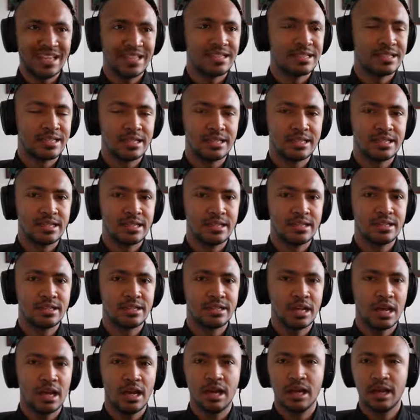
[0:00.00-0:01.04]

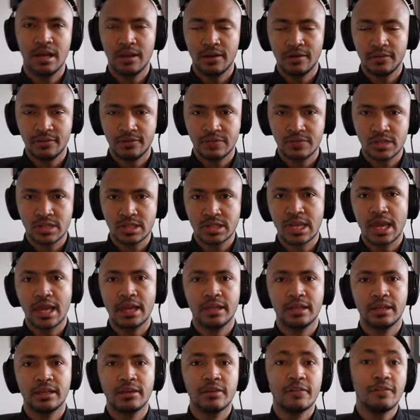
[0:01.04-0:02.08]
instances of
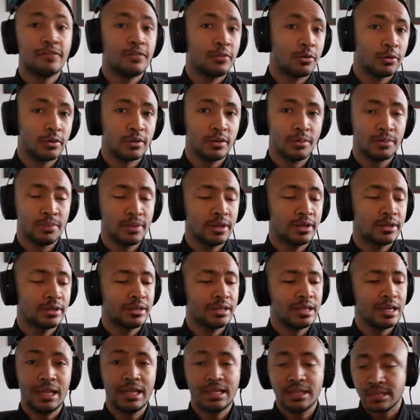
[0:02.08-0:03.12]
scaling for the
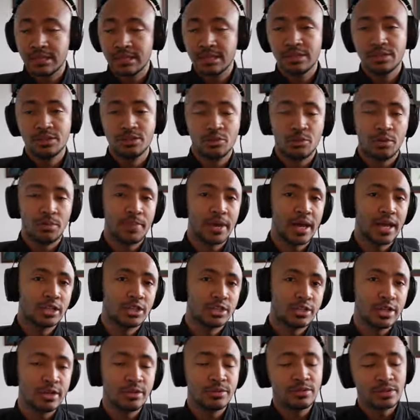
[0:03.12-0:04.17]
build in the Season three
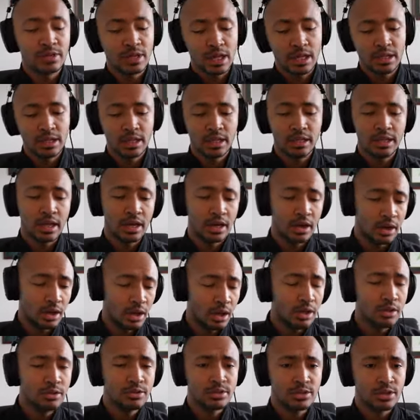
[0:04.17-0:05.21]
patch notes, and then they
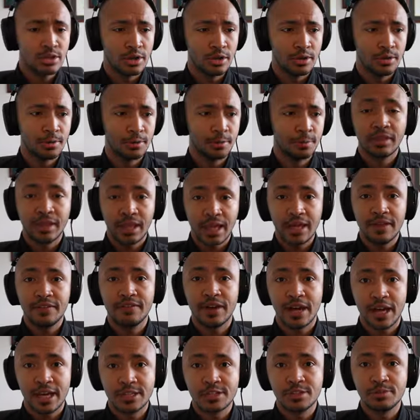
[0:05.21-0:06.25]
also gave
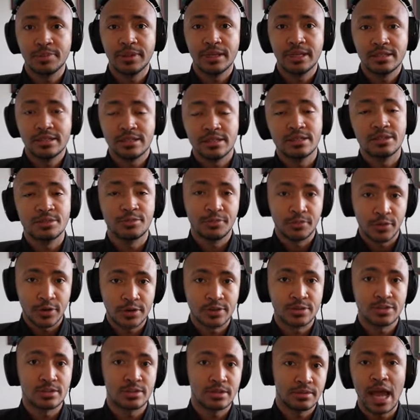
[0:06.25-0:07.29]
Ice Blades its
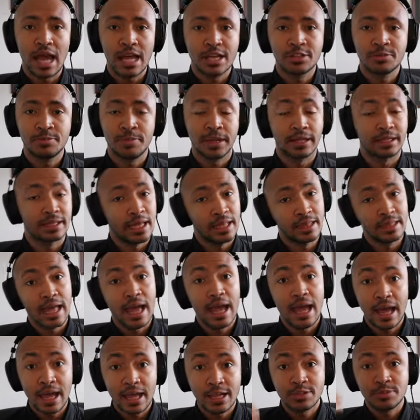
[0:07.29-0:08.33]
first aspect, and
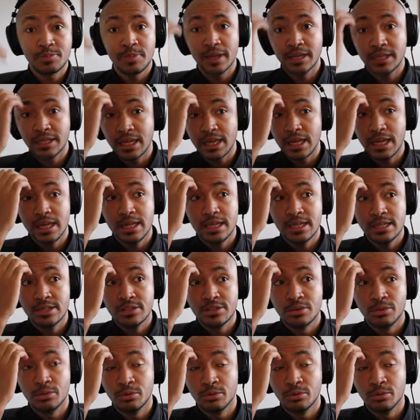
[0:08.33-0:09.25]
that aspect is